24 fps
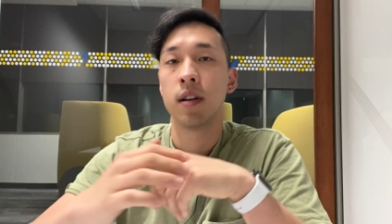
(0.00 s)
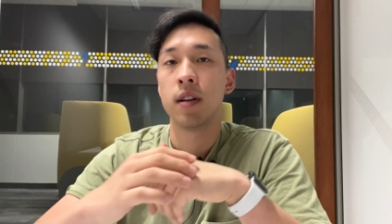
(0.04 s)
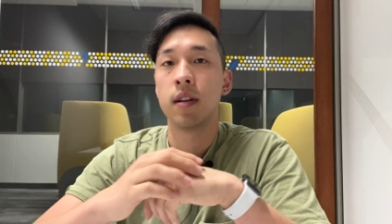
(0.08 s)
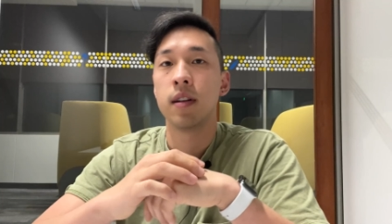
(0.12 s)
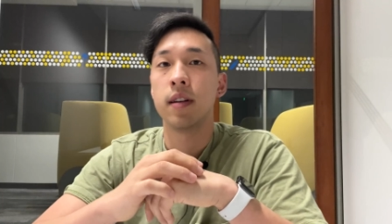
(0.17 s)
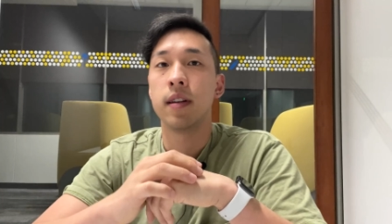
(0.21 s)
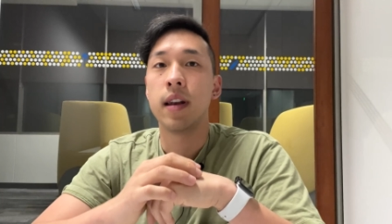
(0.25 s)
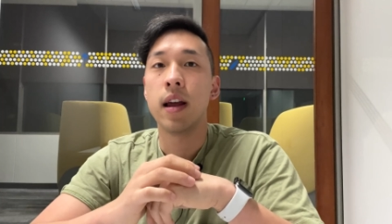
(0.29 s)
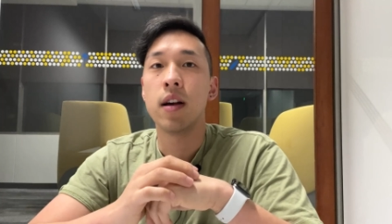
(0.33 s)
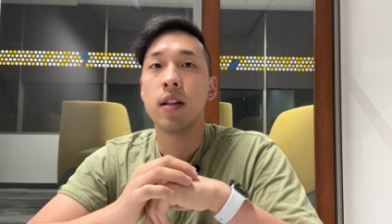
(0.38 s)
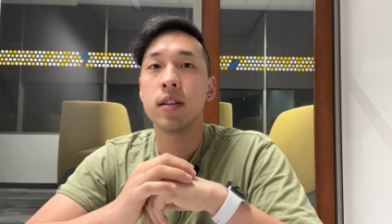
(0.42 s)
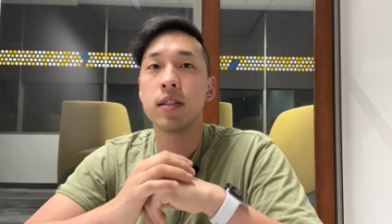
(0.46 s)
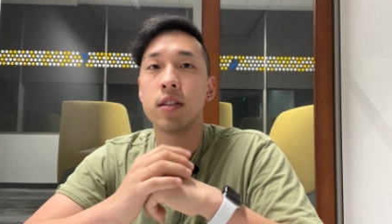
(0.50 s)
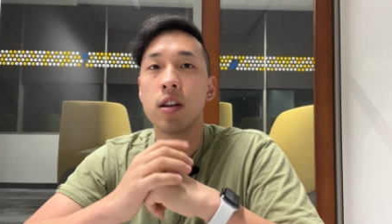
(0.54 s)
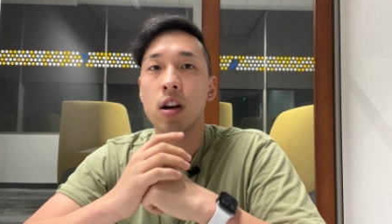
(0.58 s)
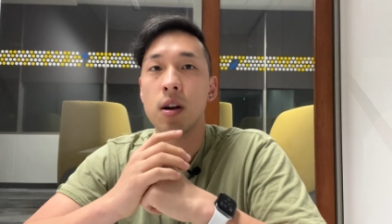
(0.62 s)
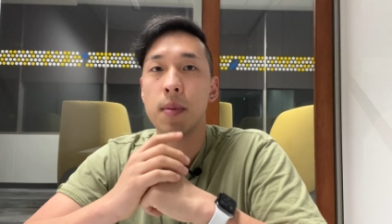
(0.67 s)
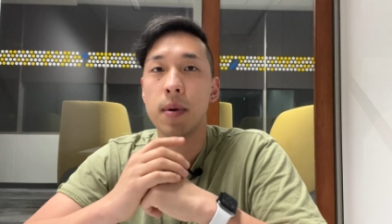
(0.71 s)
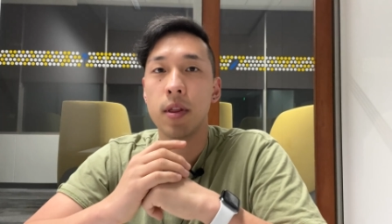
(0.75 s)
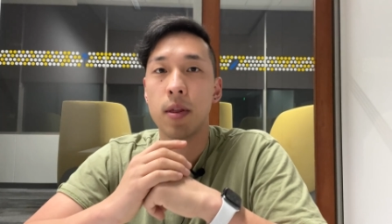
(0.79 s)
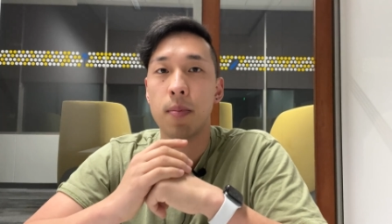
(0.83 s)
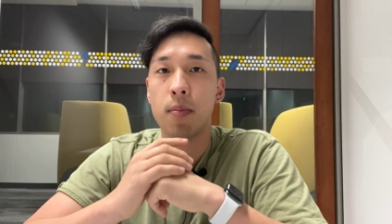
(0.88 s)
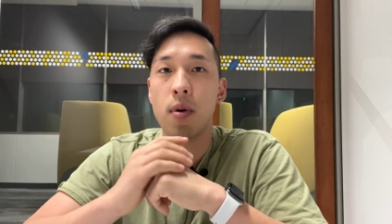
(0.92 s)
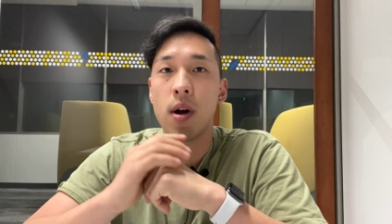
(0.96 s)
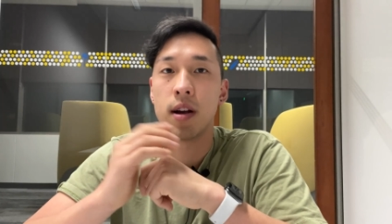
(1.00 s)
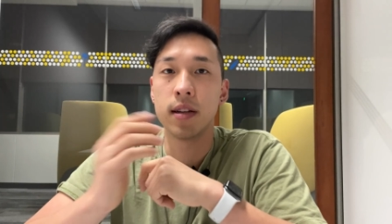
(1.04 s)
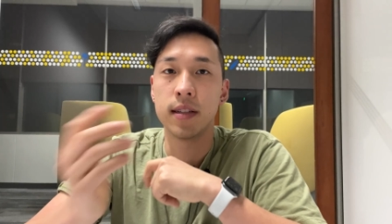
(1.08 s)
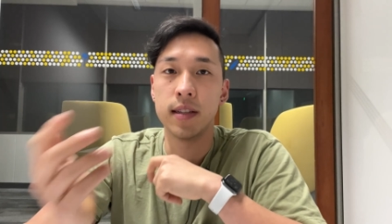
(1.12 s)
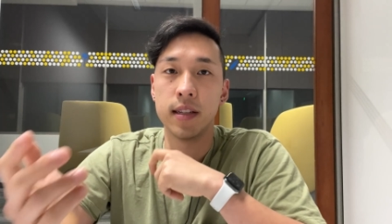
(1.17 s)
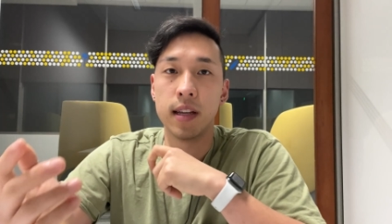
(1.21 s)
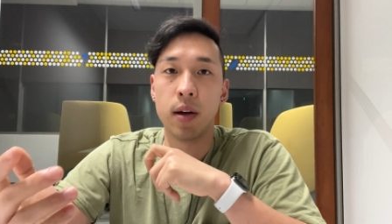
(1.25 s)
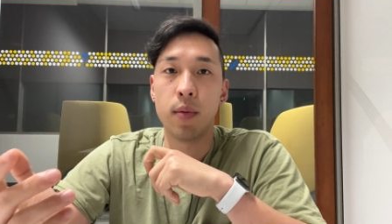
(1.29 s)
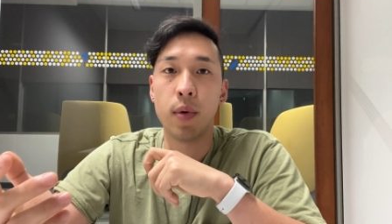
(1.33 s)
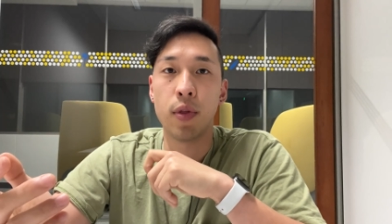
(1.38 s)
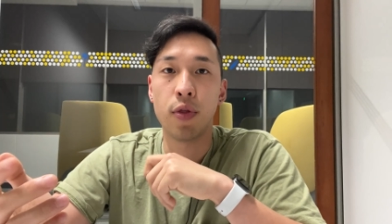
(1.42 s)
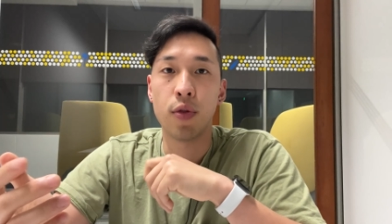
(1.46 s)
Now let's talk about the process
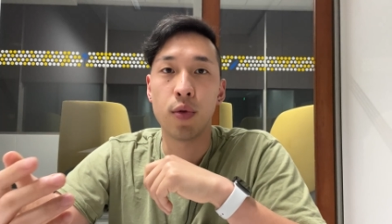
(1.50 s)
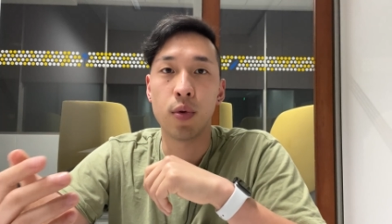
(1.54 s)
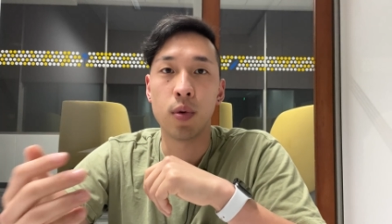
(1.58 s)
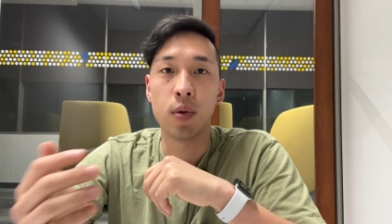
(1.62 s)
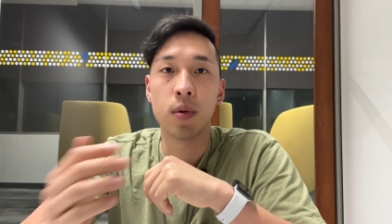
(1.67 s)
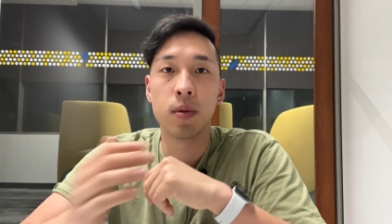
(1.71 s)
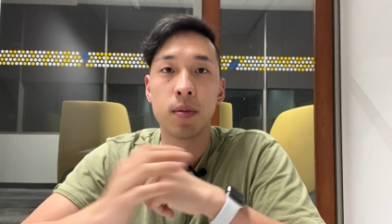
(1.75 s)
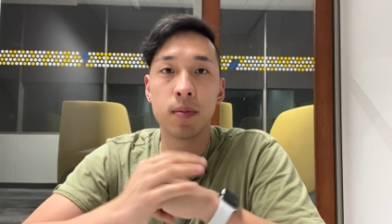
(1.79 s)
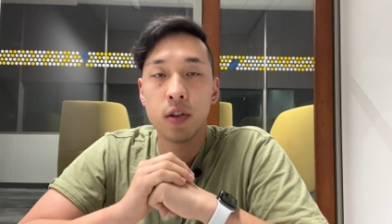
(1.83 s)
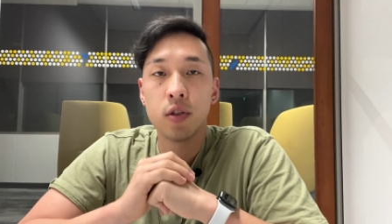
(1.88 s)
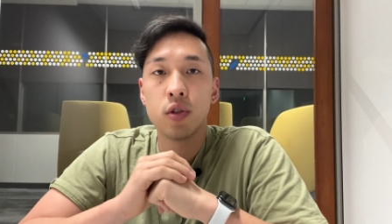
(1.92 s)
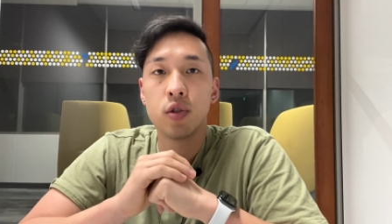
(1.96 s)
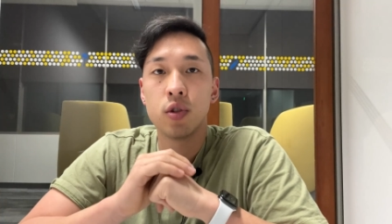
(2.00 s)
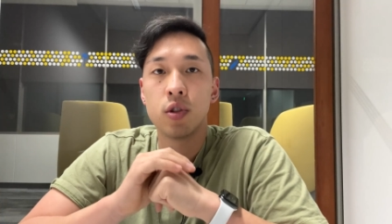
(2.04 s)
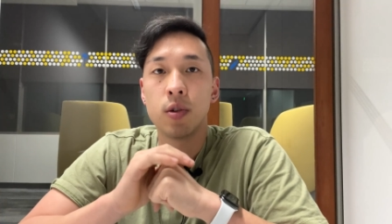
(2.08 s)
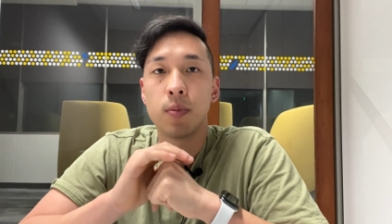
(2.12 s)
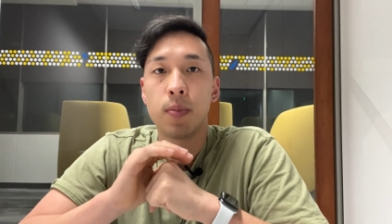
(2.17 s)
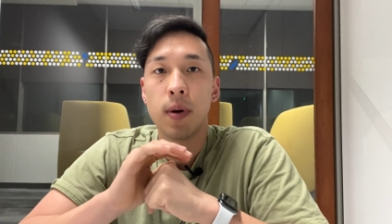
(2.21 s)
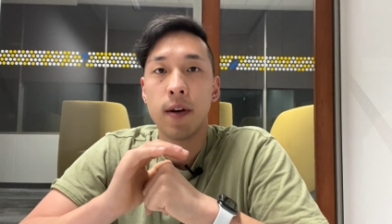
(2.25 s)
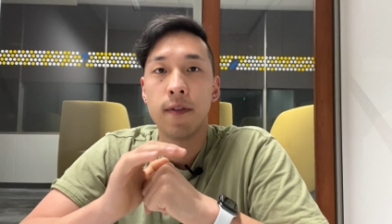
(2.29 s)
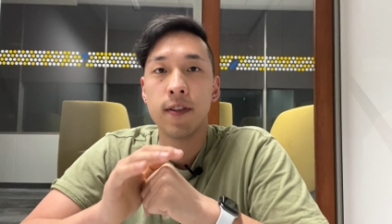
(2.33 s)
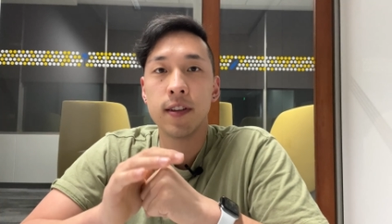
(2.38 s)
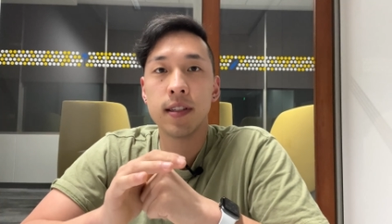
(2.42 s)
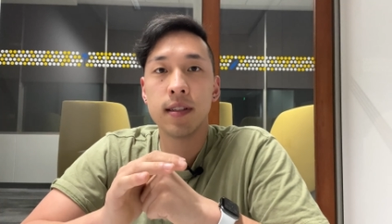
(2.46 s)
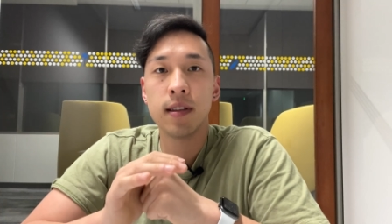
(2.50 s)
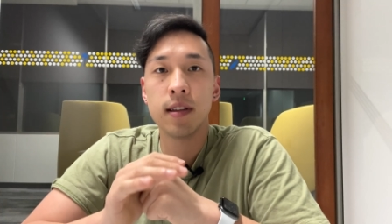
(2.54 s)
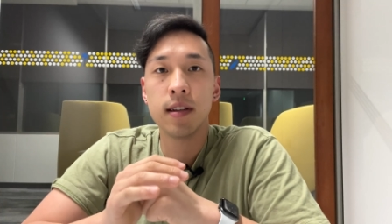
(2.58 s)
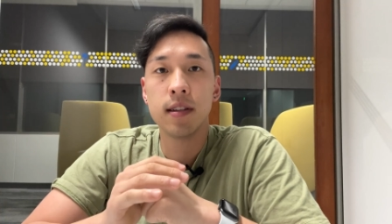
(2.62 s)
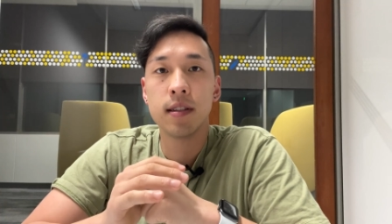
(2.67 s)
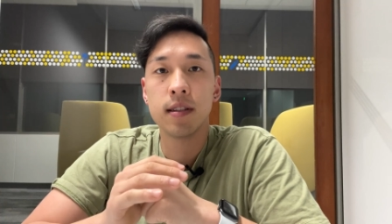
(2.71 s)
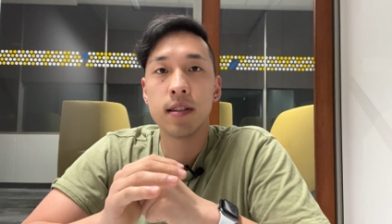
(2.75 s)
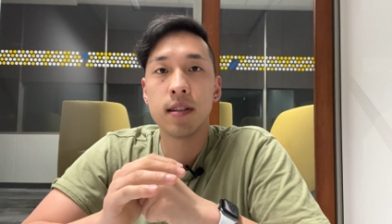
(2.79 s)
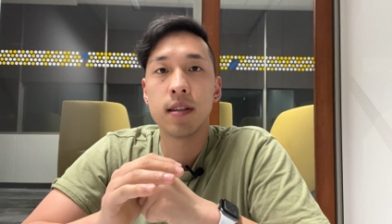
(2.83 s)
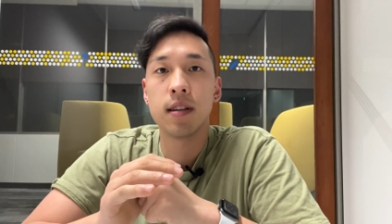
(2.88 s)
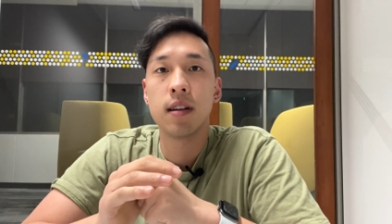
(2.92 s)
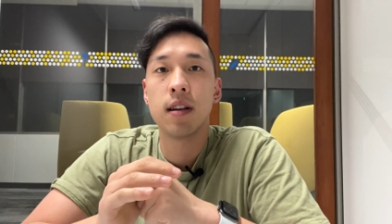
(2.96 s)
I went through. To preface
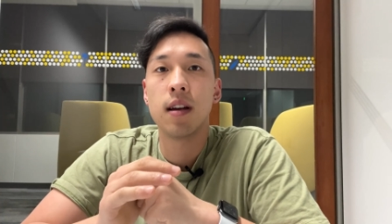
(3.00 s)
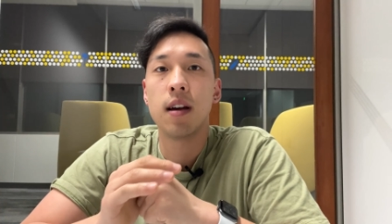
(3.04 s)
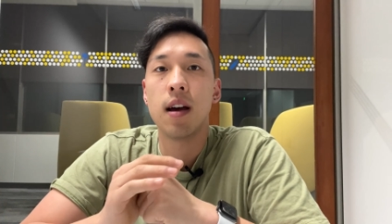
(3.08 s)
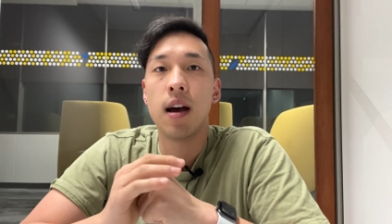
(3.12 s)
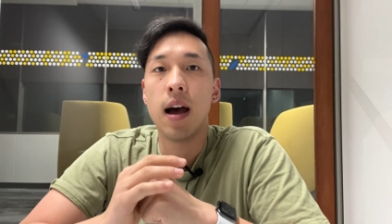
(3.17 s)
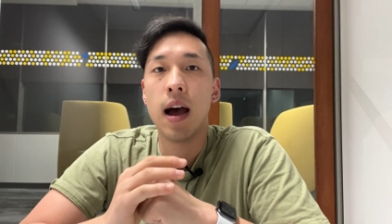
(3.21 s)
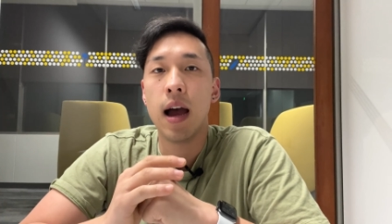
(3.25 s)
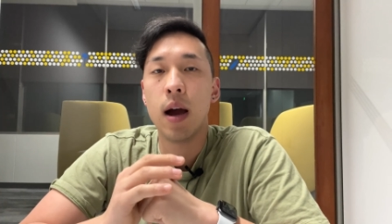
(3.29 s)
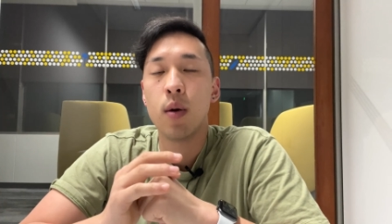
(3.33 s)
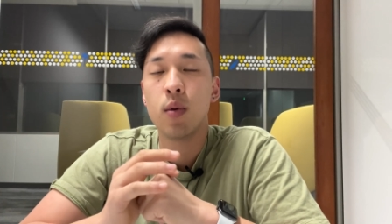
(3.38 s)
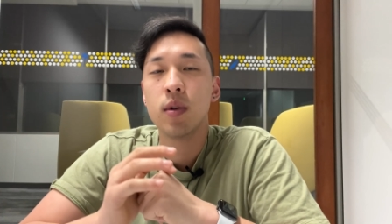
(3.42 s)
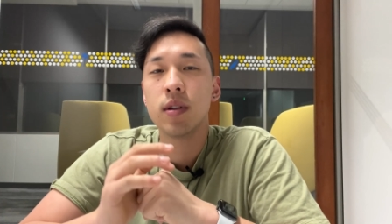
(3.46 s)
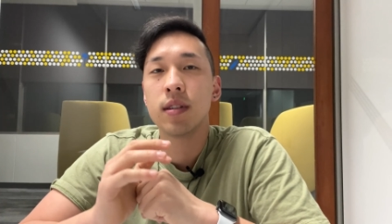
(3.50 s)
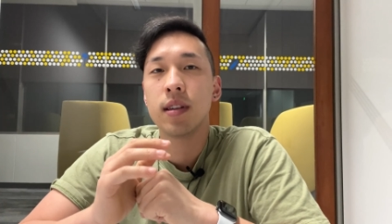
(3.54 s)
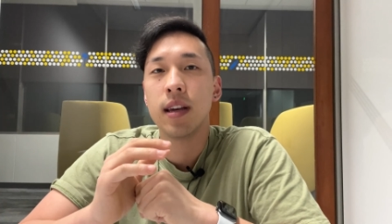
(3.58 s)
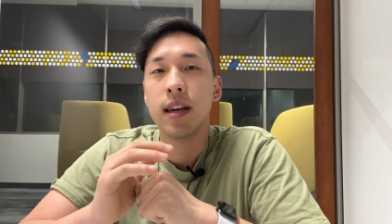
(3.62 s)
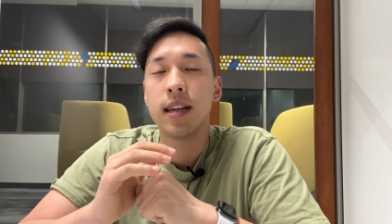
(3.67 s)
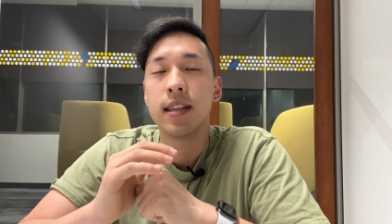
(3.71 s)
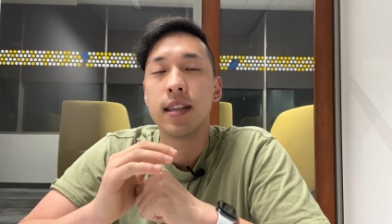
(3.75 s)
this, I was a